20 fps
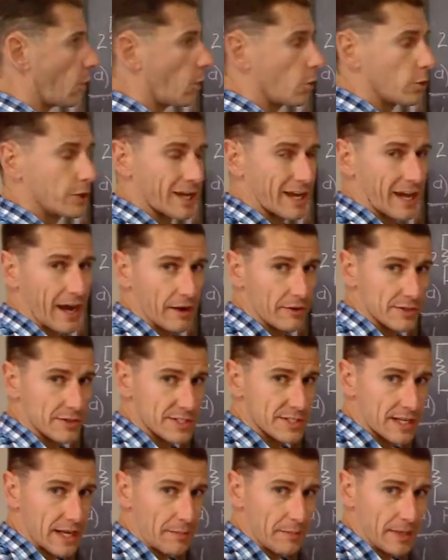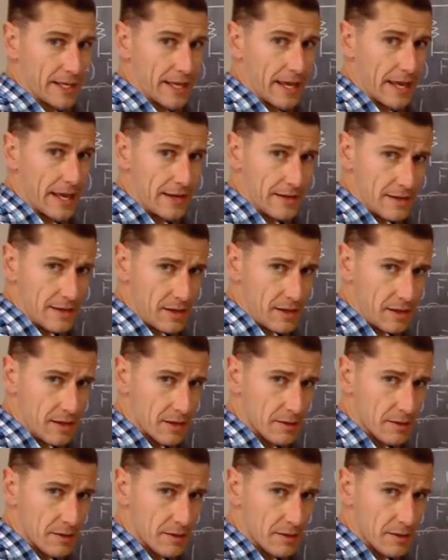all the currents coming in